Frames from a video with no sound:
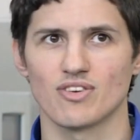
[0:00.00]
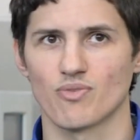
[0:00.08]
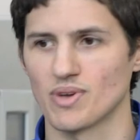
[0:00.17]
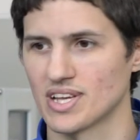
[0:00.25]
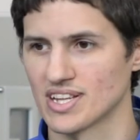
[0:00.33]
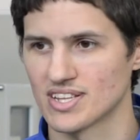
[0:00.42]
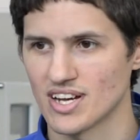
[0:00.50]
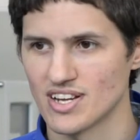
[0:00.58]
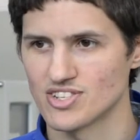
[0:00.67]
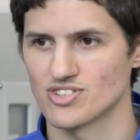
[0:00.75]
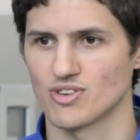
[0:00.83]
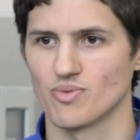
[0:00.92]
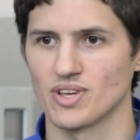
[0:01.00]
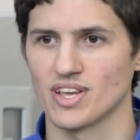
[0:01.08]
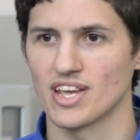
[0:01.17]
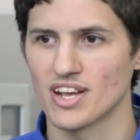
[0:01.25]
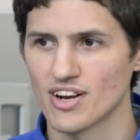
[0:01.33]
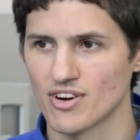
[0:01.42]
or we can touch or we
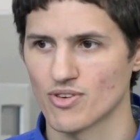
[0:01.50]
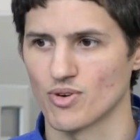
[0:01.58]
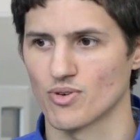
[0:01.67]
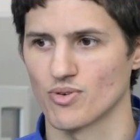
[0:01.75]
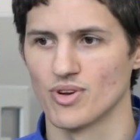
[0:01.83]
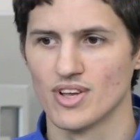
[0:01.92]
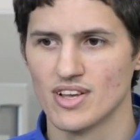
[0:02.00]
hear or